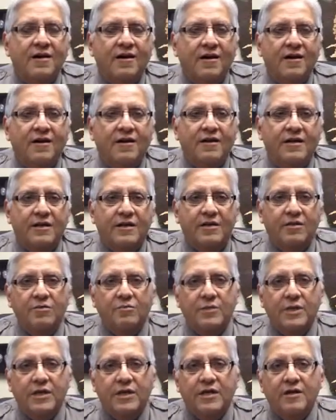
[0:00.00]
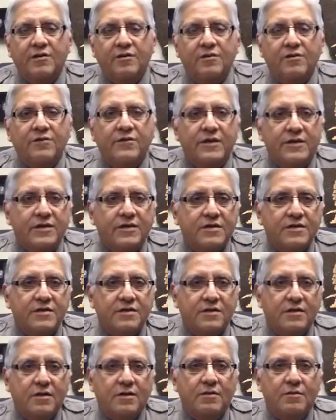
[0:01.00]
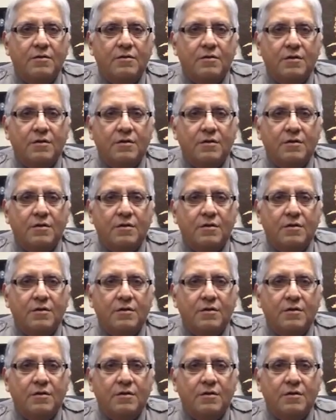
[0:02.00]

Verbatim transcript: Uh, and it'll be held this uh,